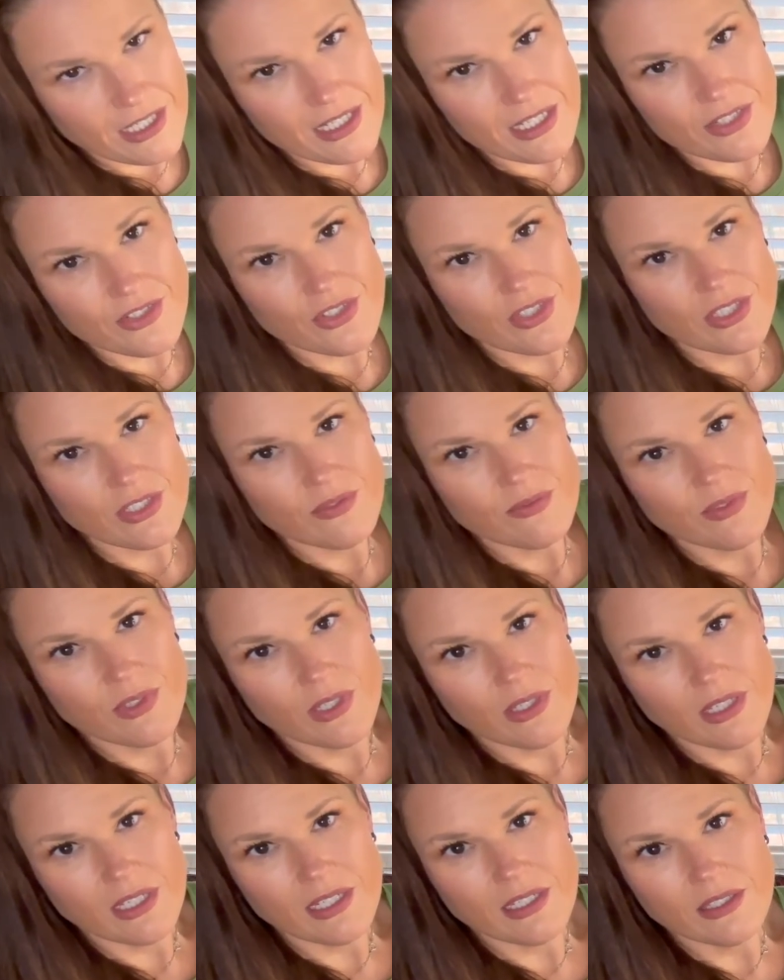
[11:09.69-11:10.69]
I just feel
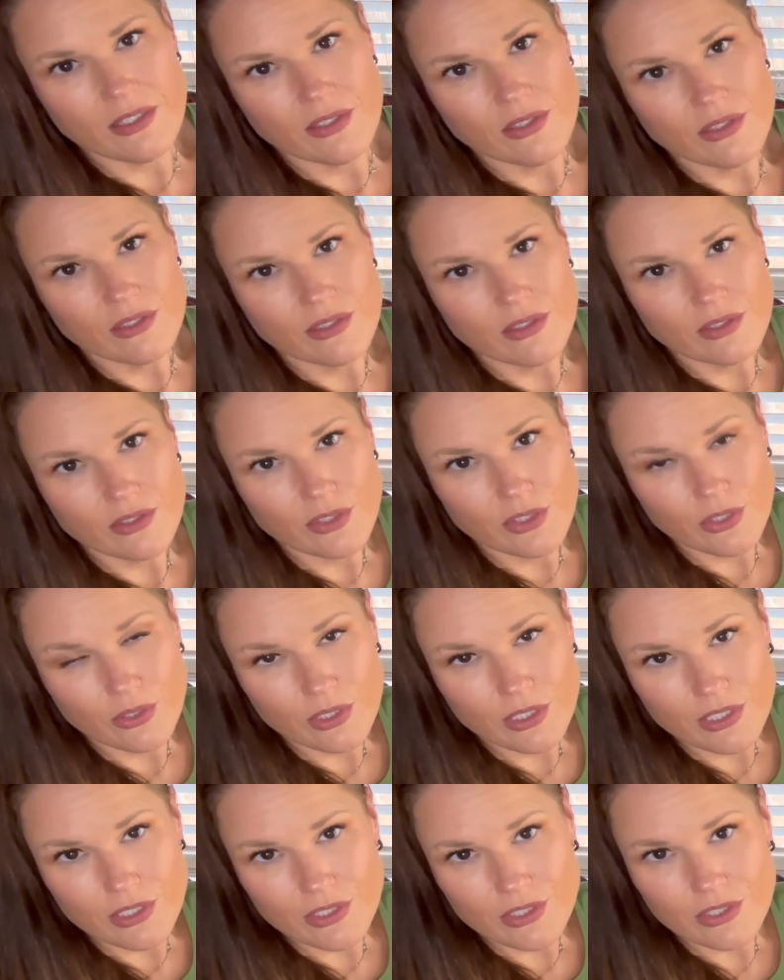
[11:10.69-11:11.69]
like there
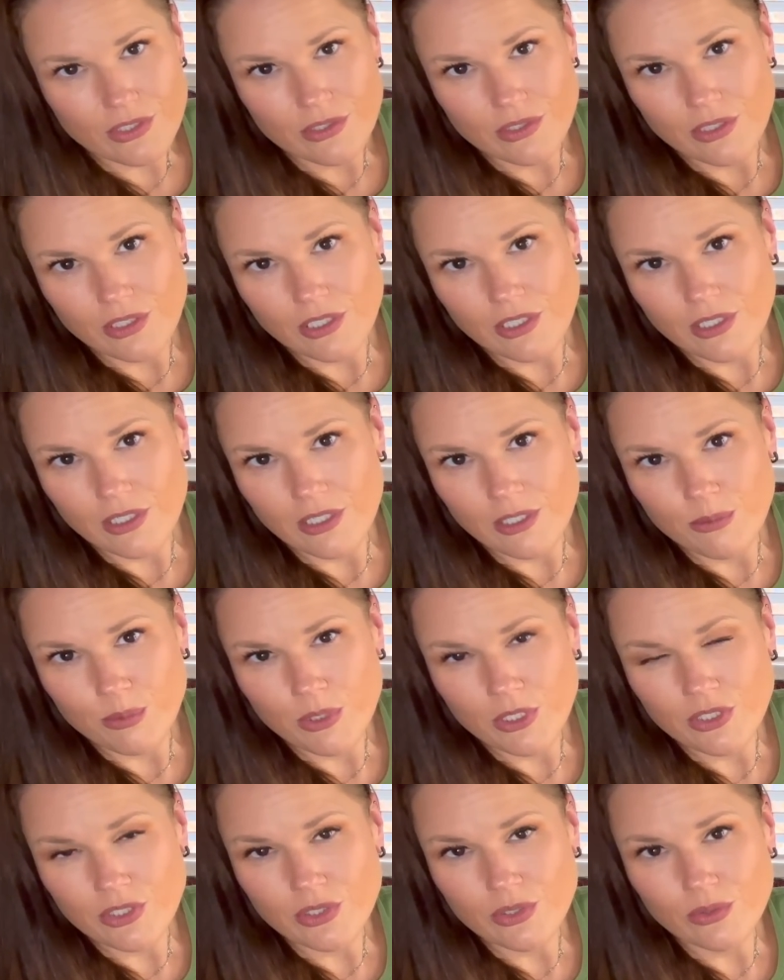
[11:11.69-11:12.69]
is a
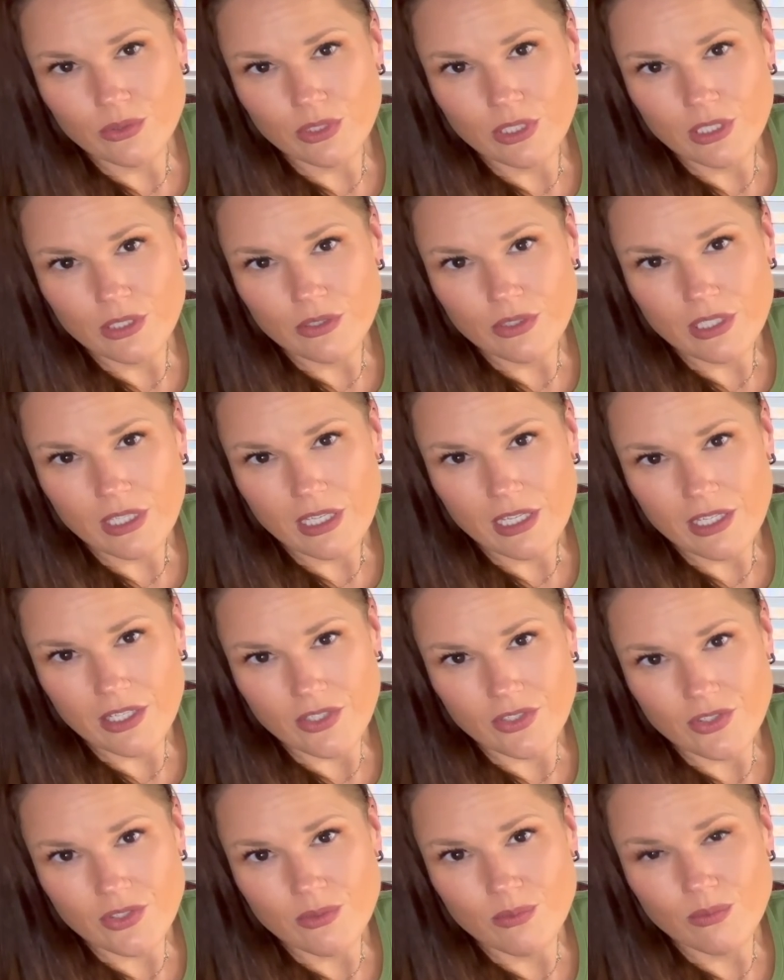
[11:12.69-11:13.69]
pentacle here that
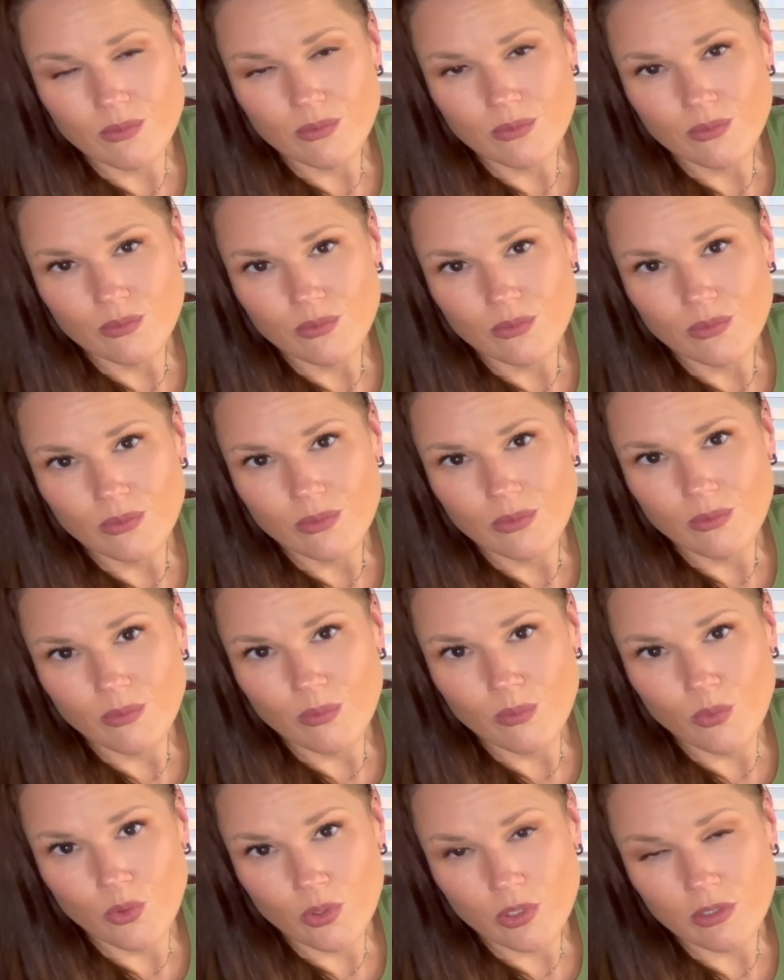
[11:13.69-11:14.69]
has
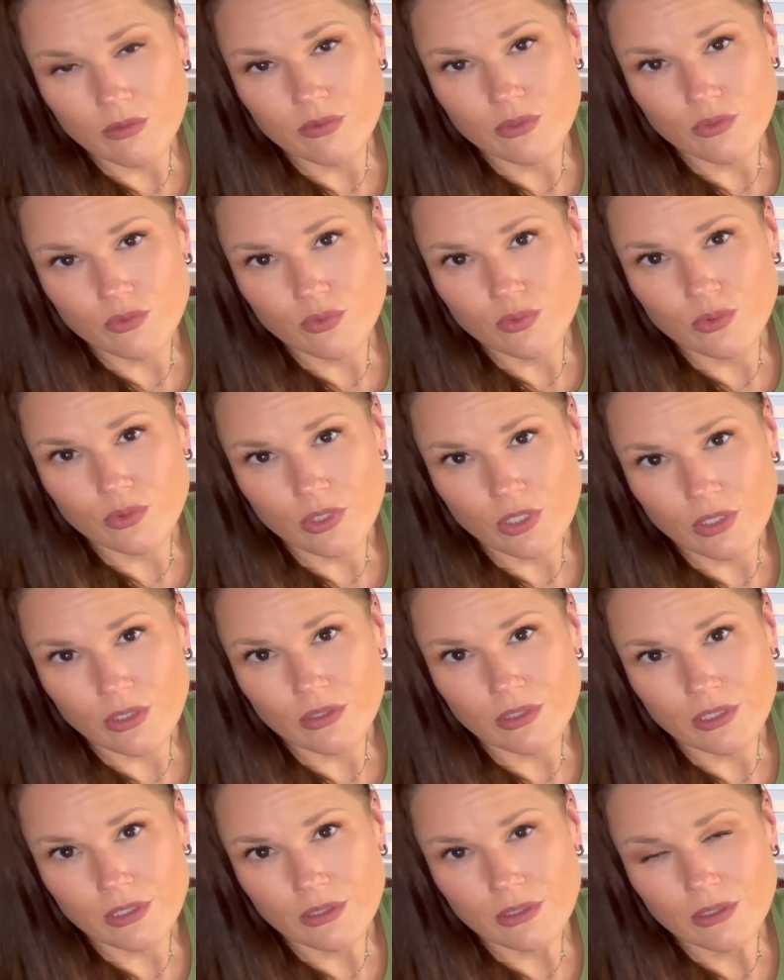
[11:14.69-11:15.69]
more of your full
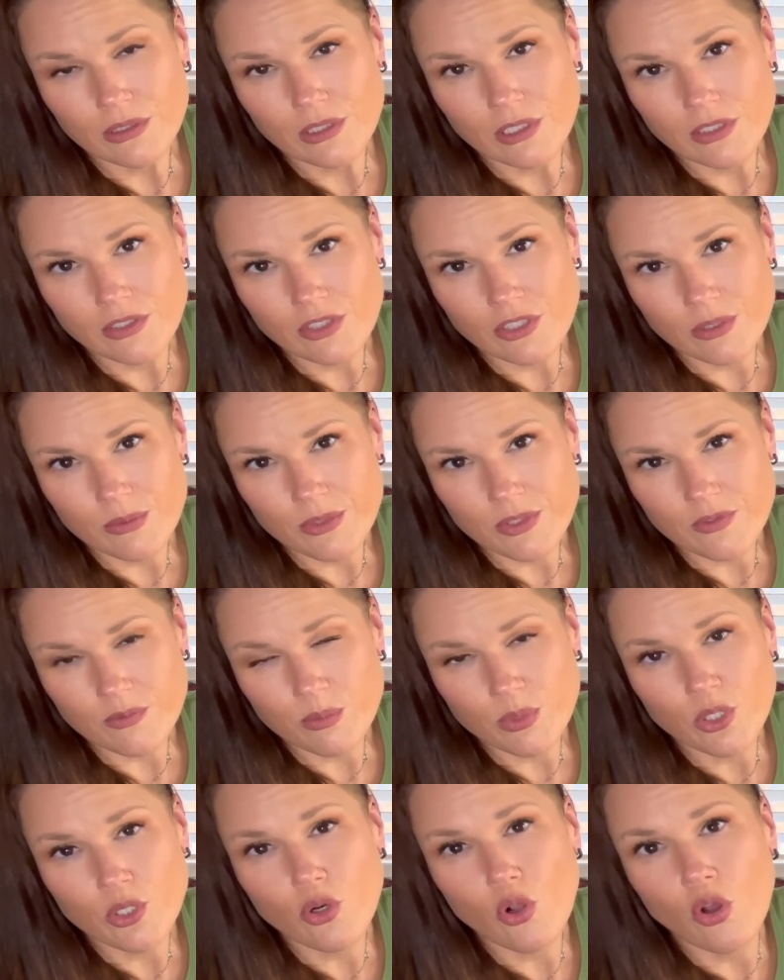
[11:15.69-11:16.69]
calling in terms of
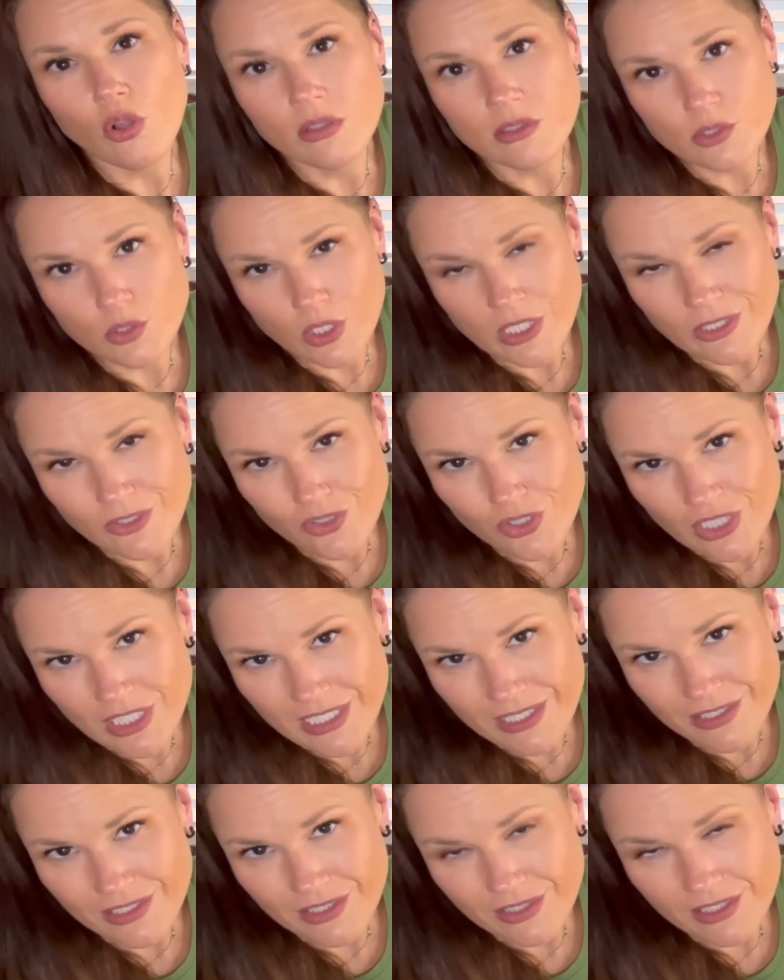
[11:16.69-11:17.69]
put all your energy
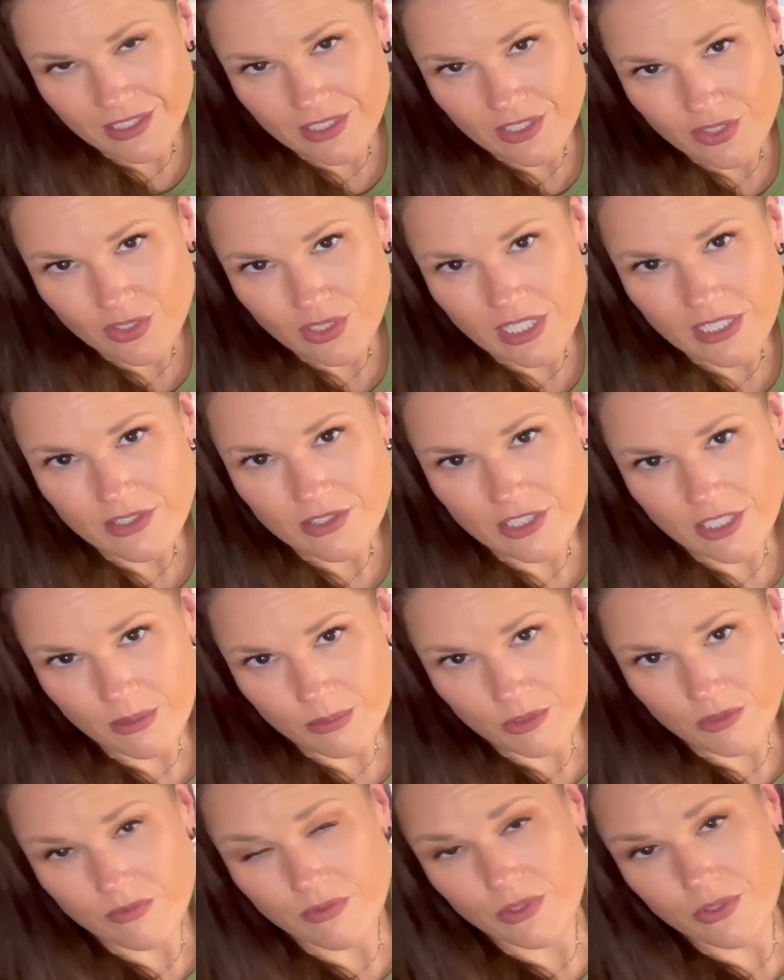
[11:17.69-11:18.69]
into this and stop
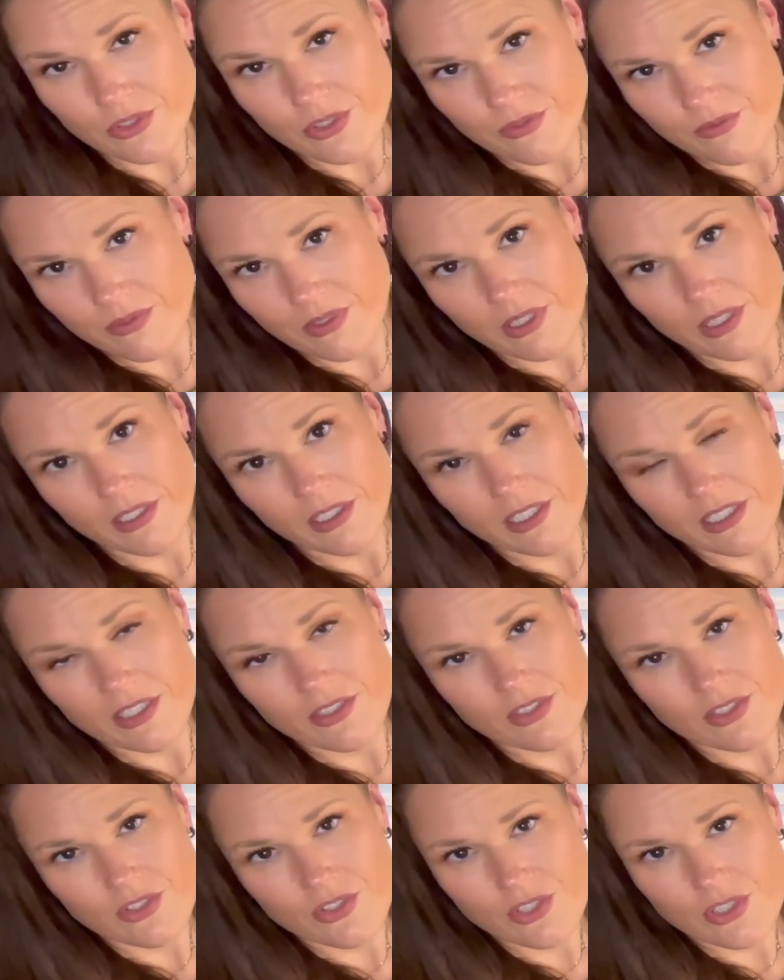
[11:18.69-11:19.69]
diversifying it because
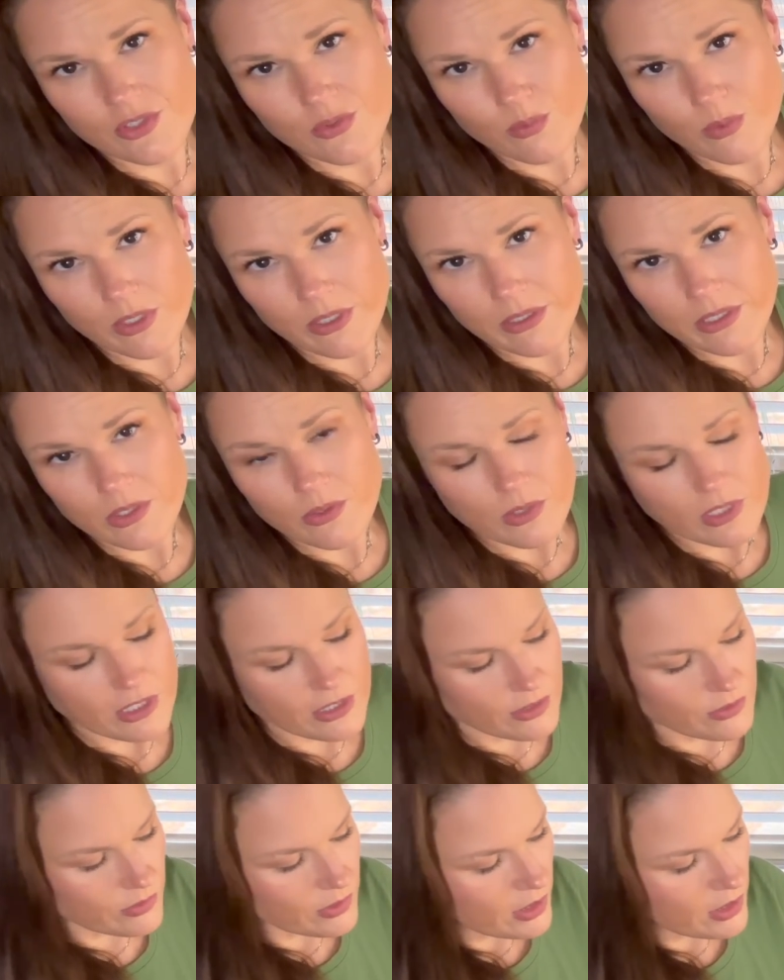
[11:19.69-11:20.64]
it's just wearing you down.